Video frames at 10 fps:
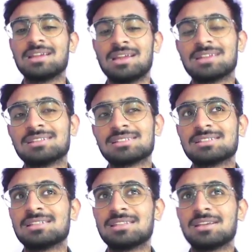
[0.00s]
And this is
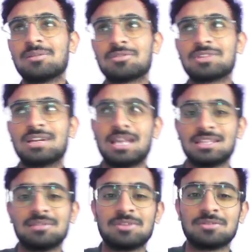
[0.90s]
the thing about the
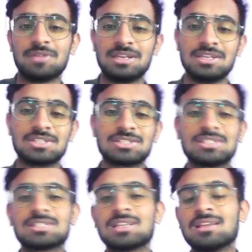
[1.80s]
dynamic
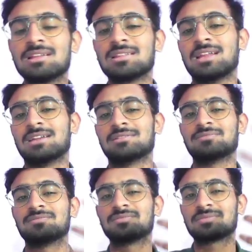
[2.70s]
variations, that
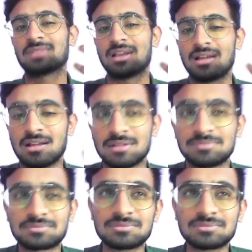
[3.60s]
uh,